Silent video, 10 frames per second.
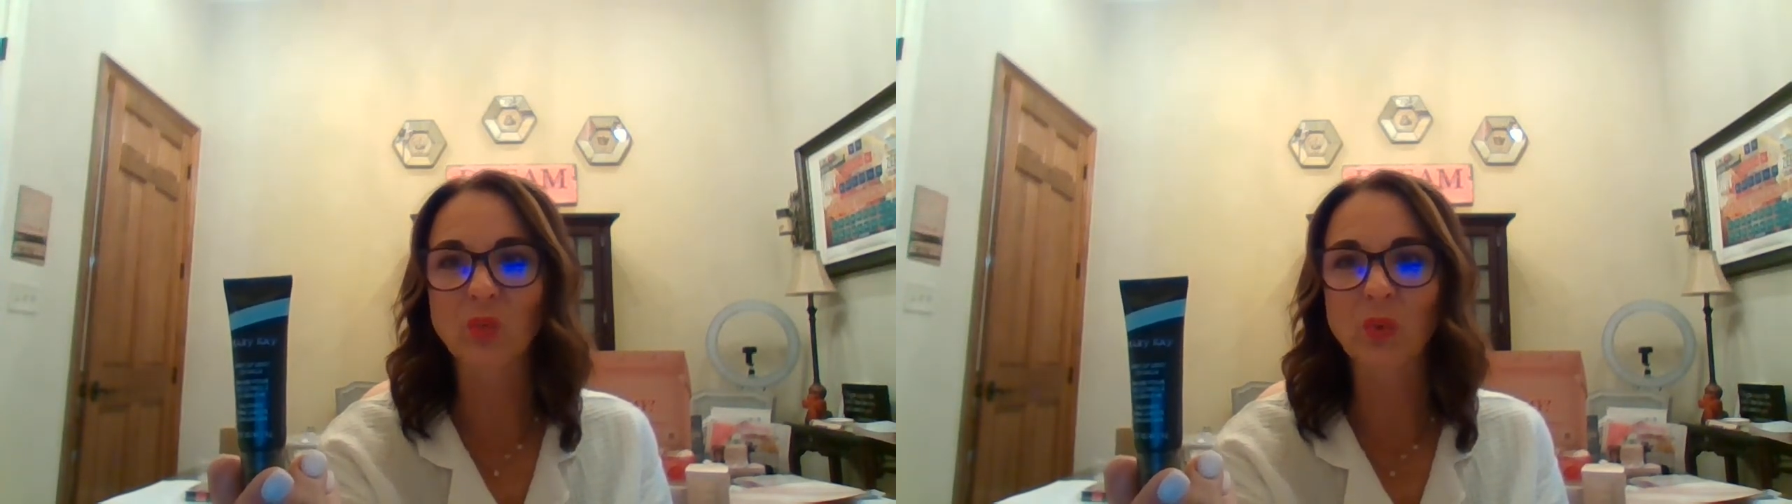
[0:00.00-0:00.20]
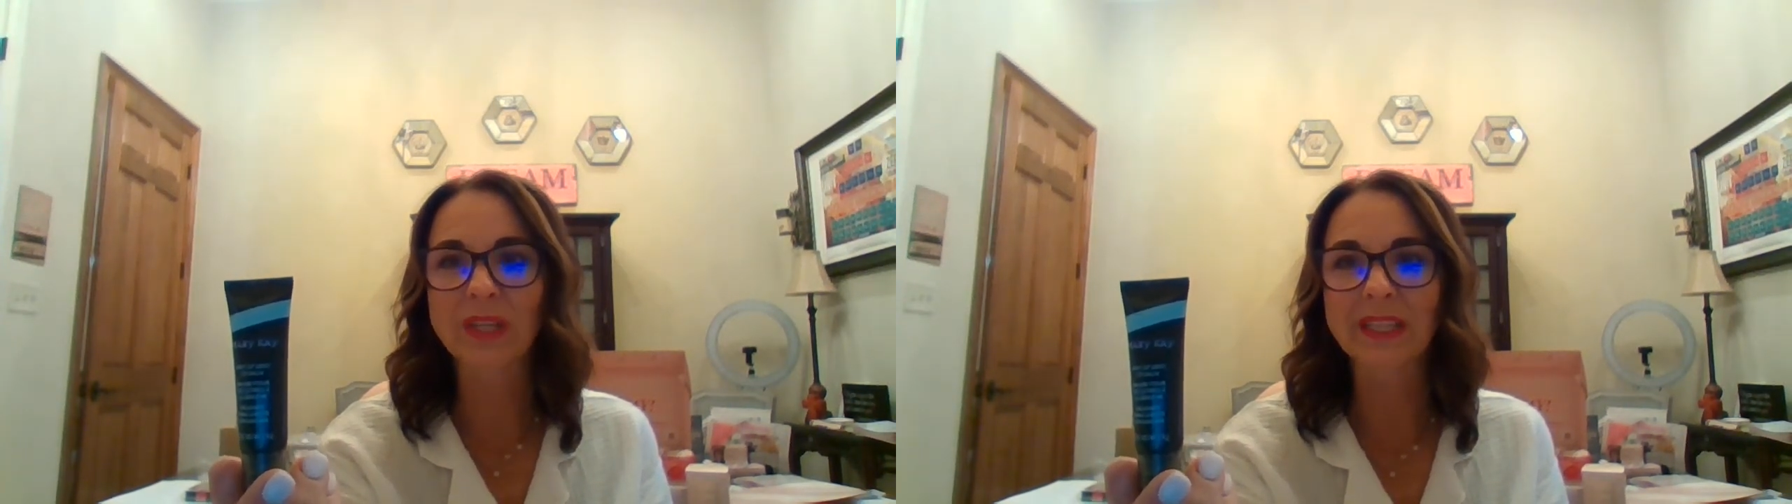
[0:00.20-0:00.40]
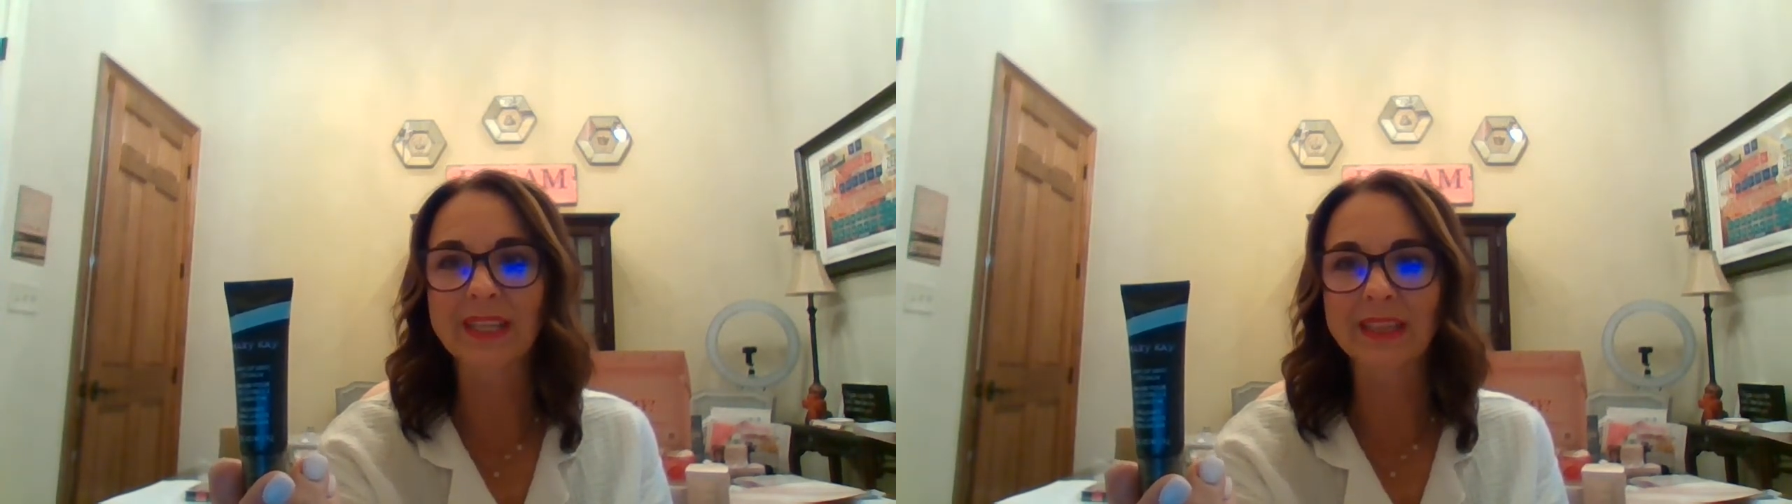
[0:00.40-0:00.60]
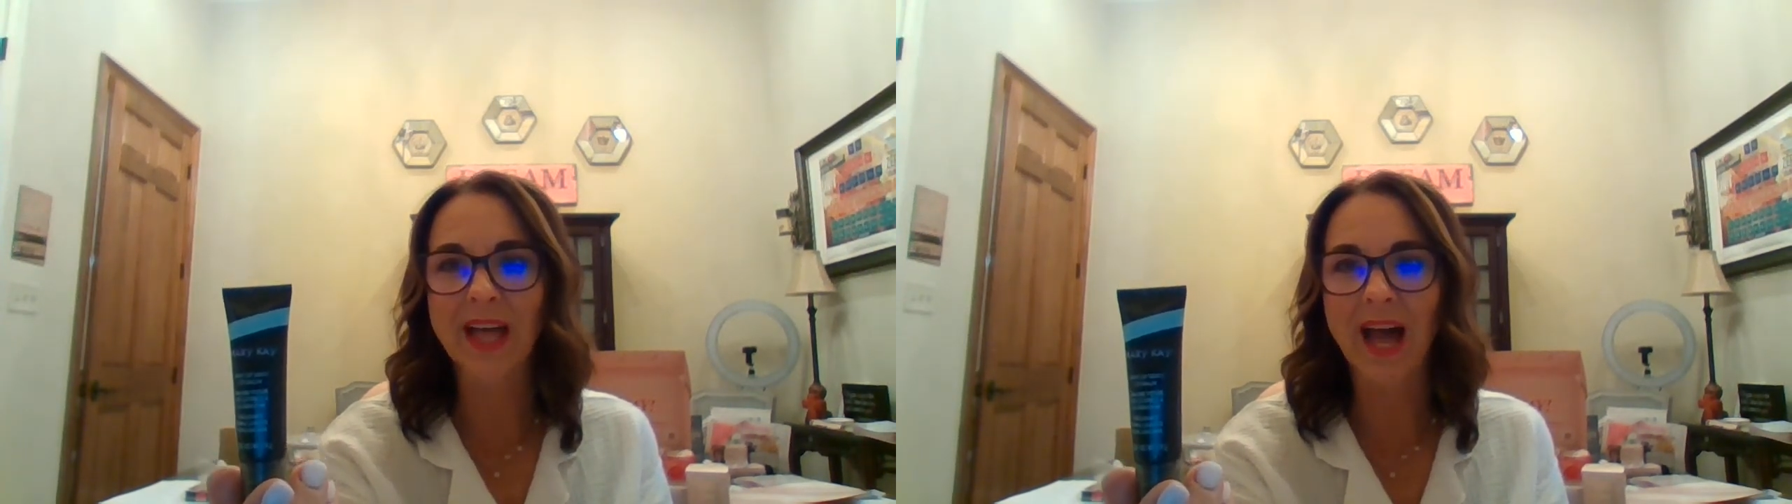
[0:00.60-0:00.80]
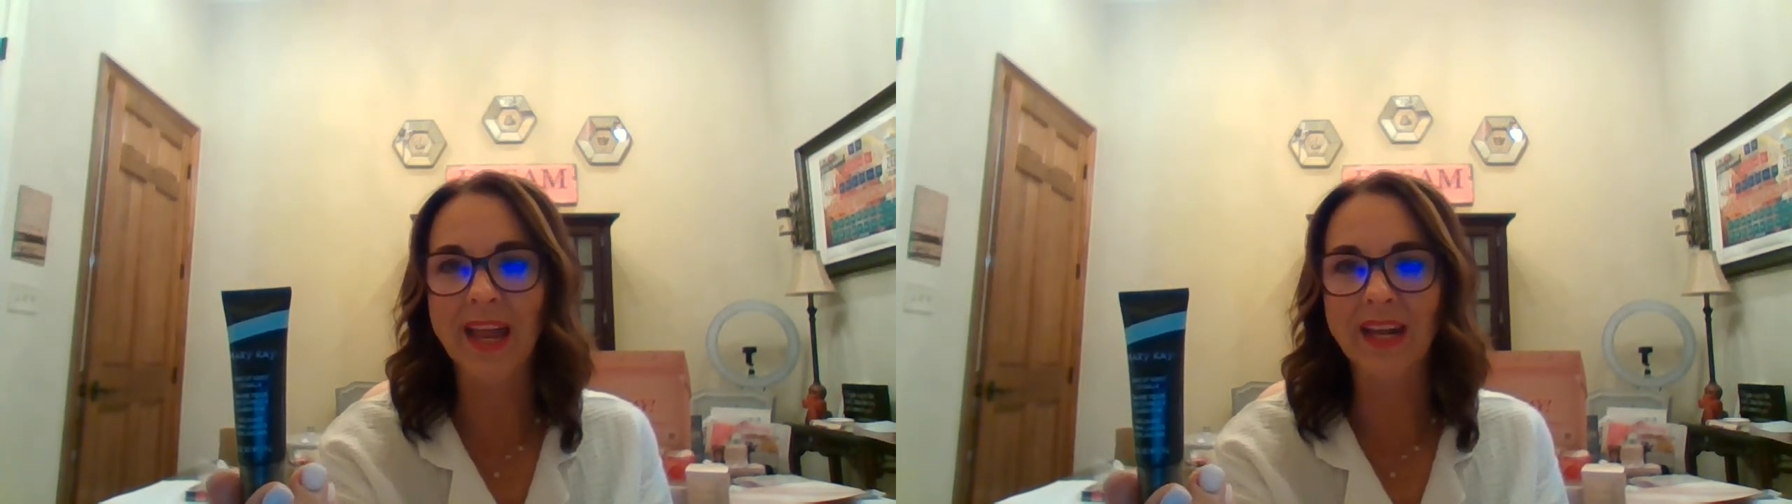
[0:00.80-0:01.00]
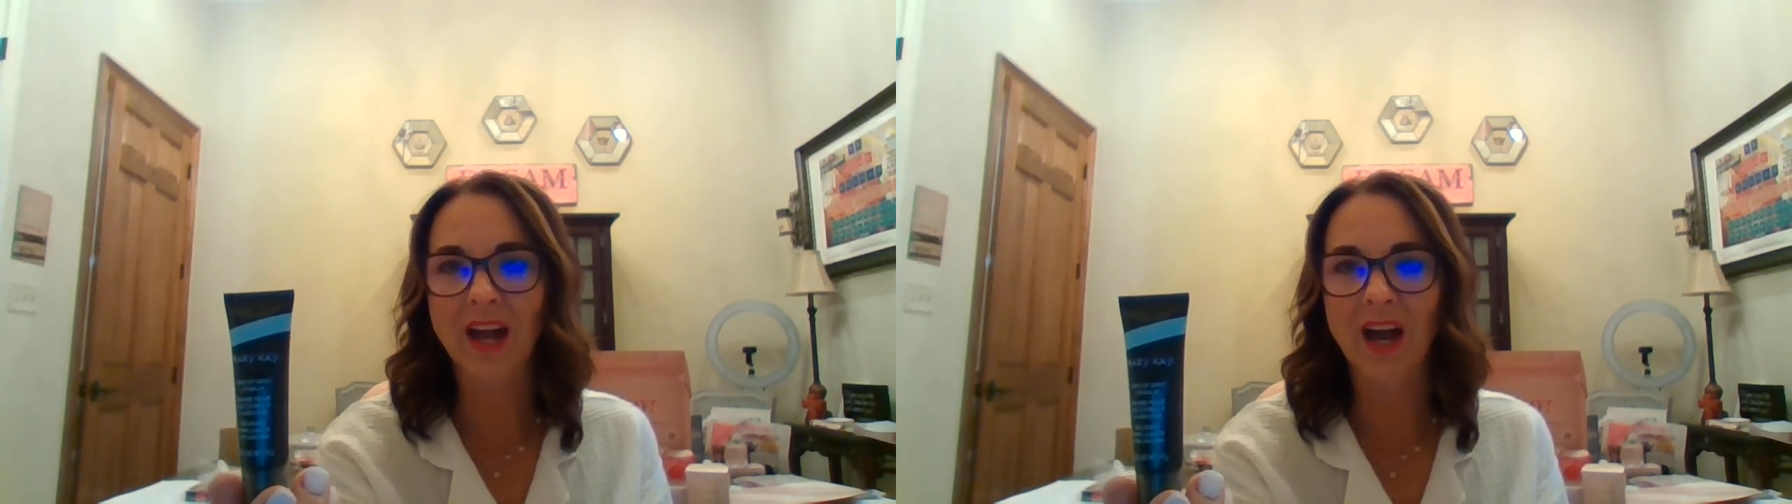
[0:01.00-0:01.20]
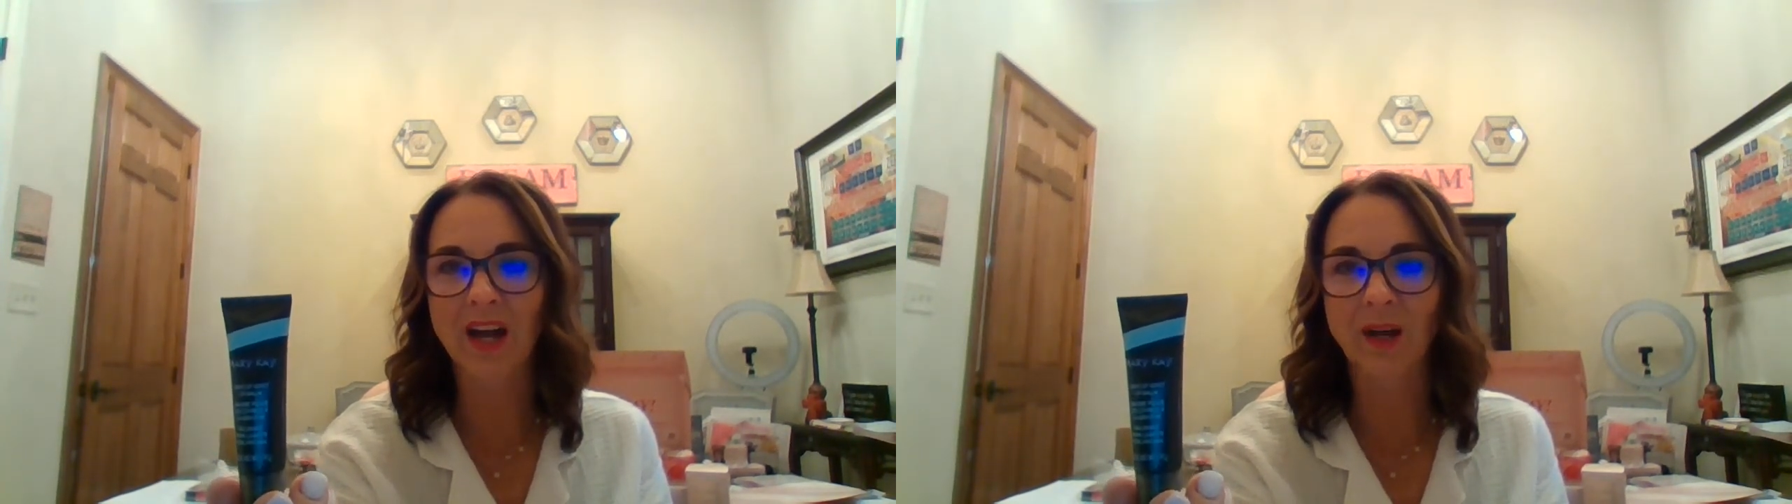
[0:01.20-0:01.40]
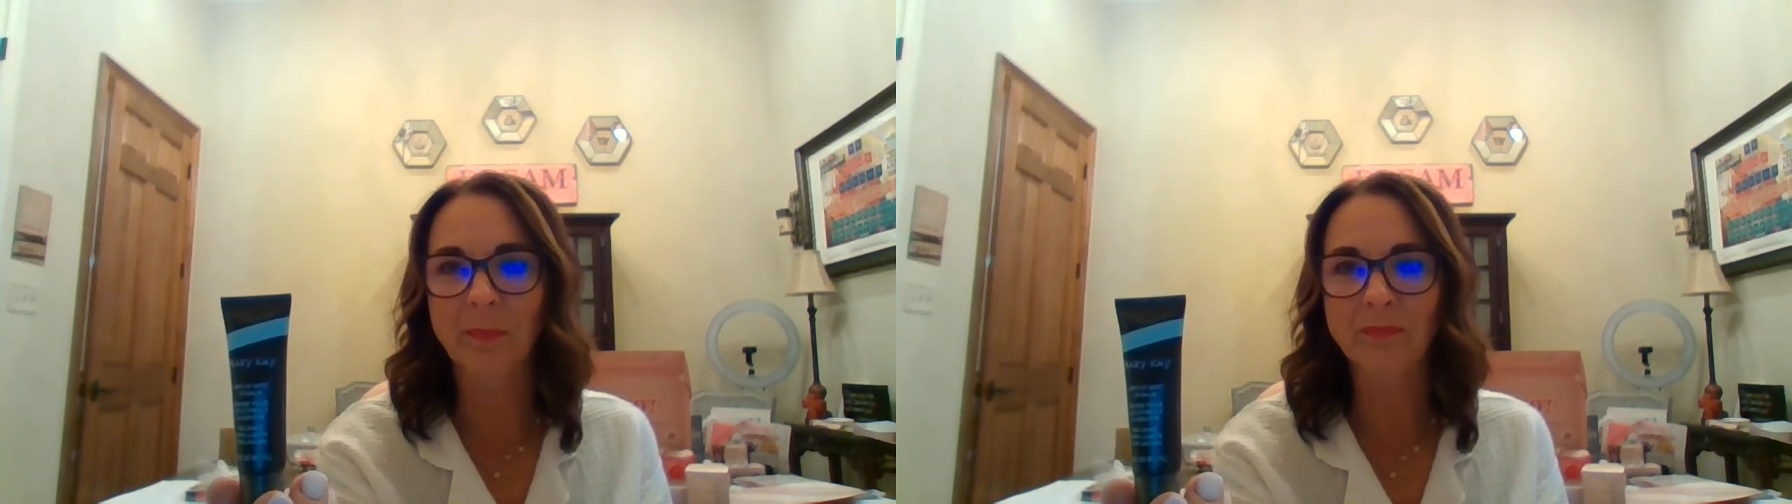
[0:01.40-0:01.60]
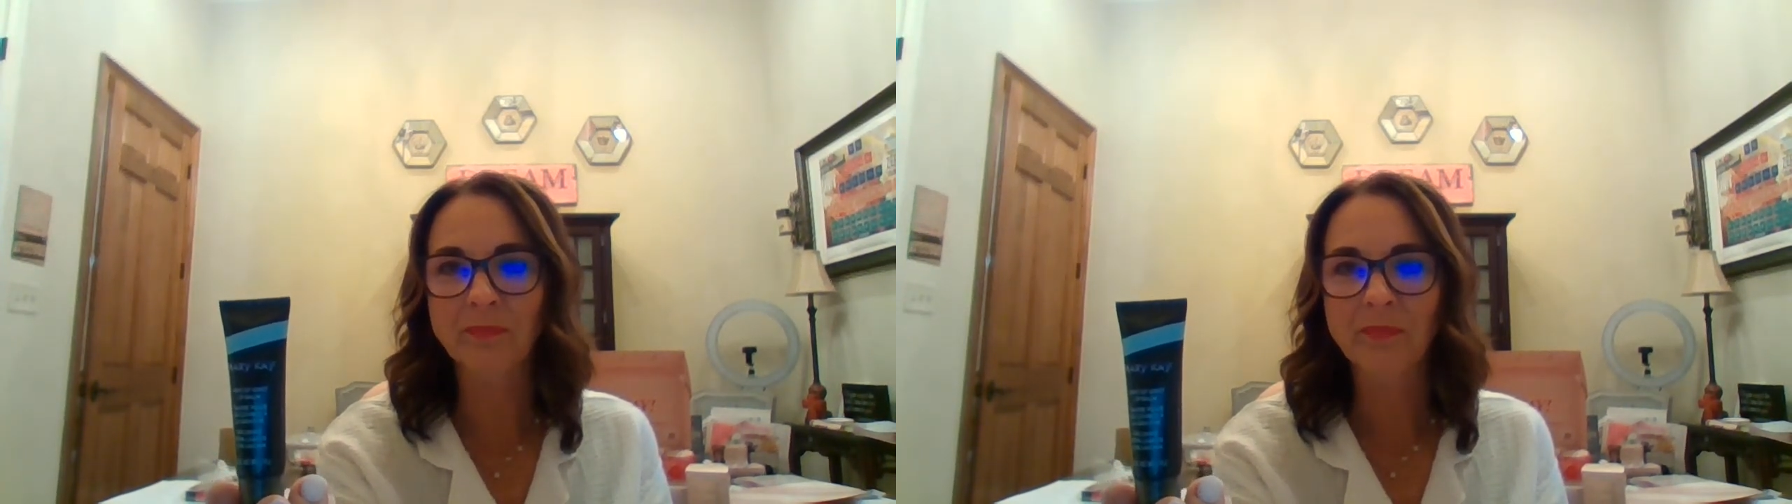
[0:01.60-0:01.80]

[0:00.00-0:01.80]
really like the